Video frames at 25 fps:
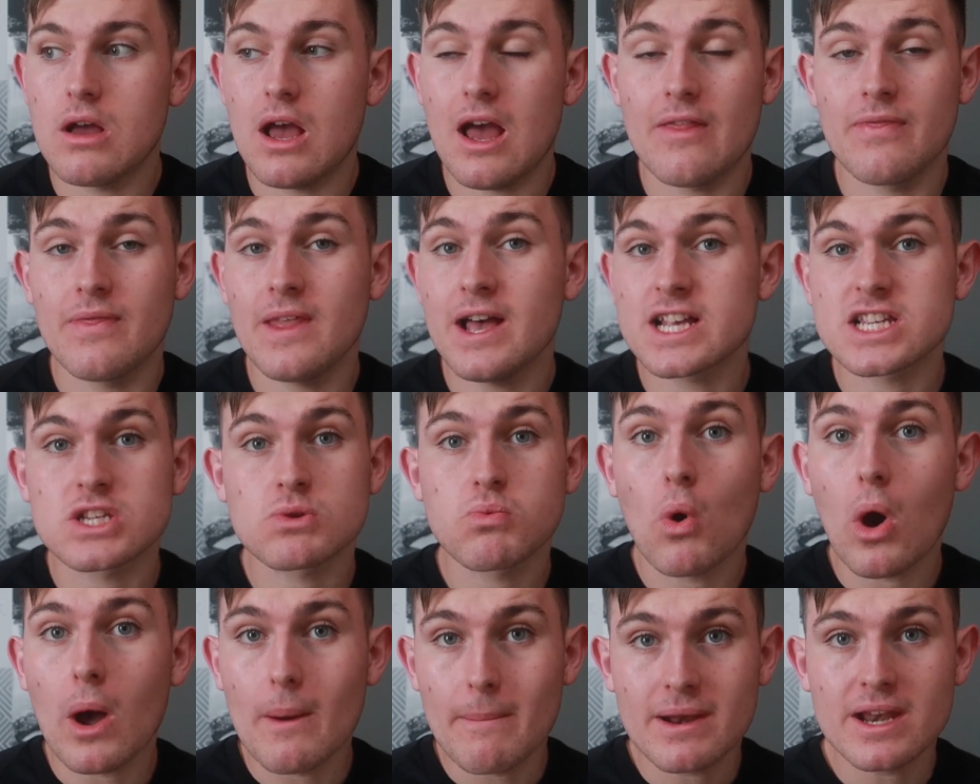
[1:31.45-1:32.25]
And
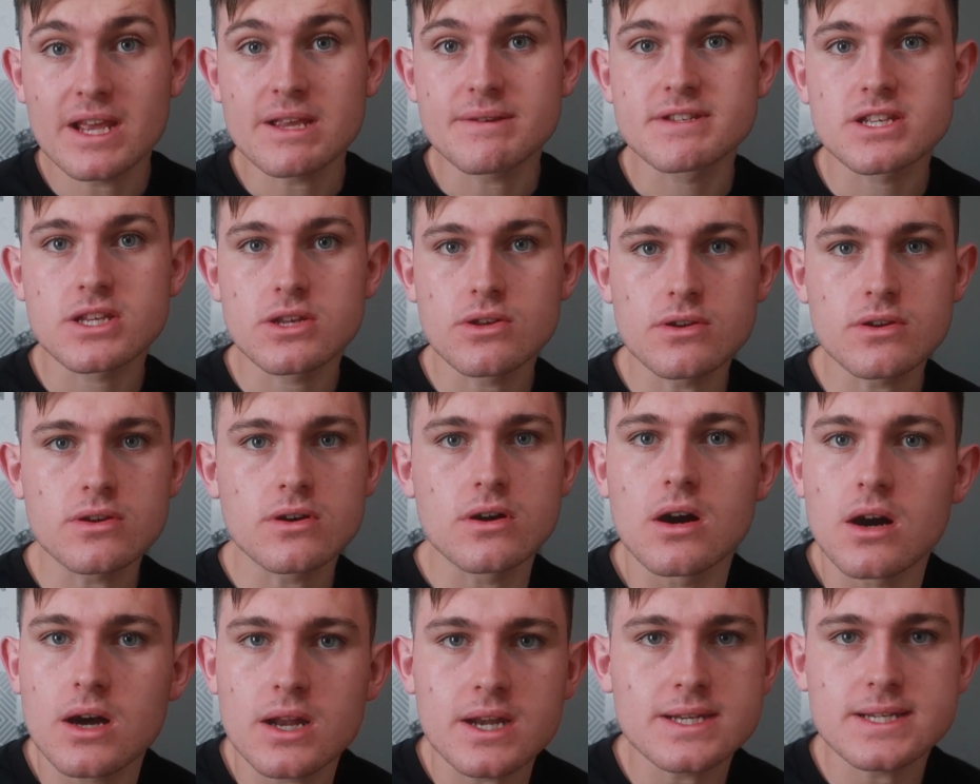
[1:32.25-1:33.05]
that's what I believe
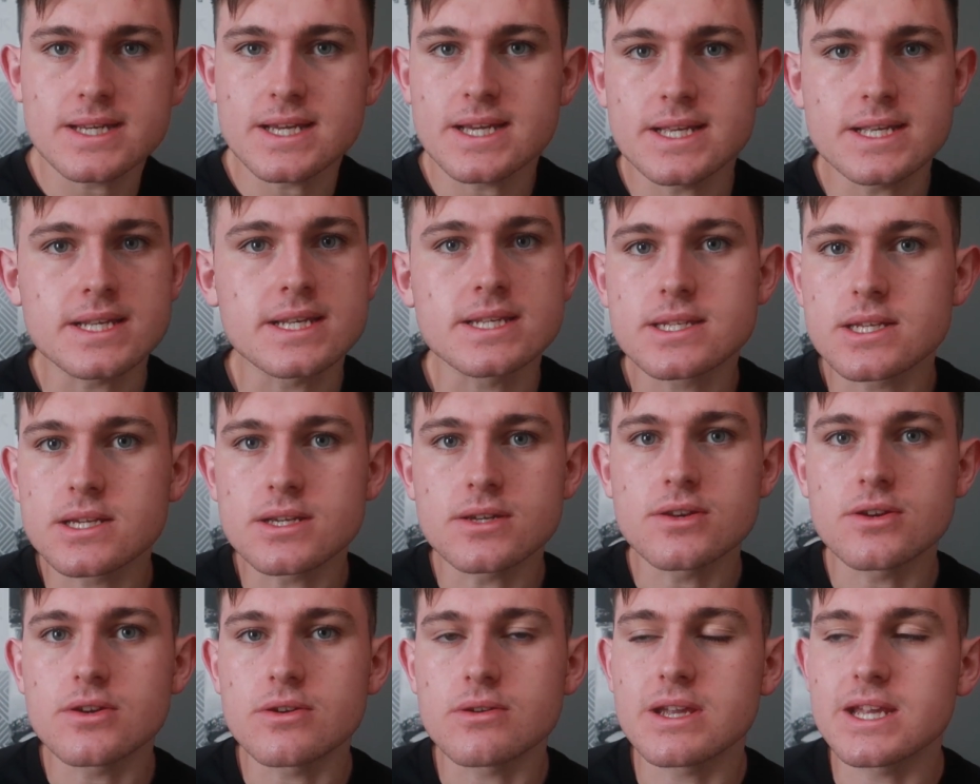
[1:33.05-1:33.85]
Sluga needs to
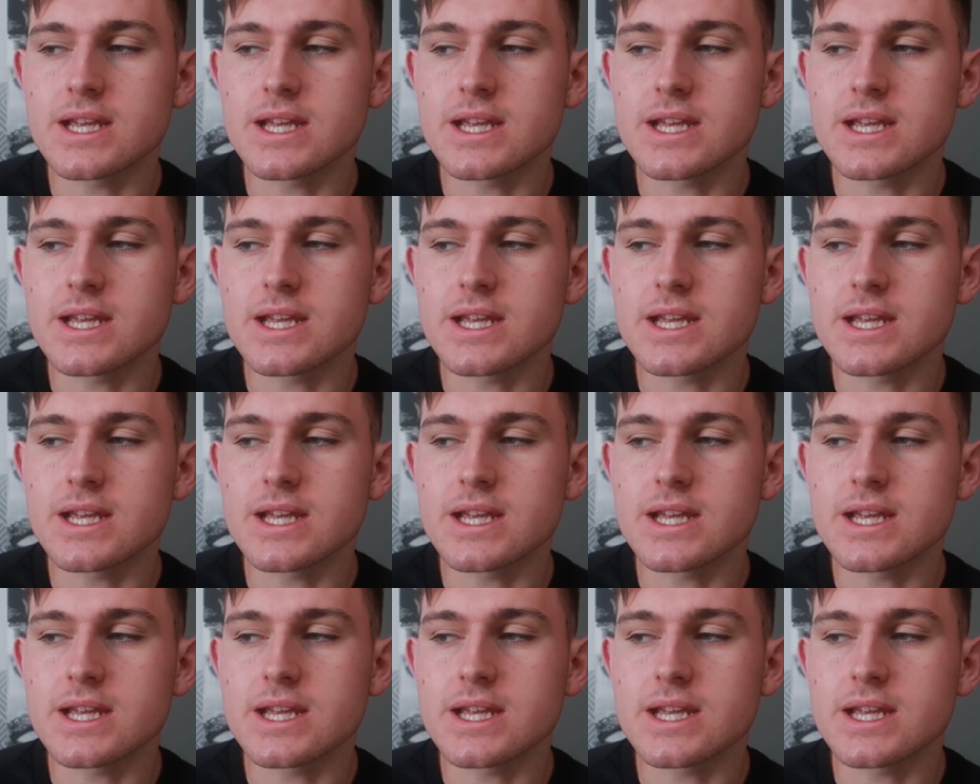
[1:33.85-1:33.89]
do.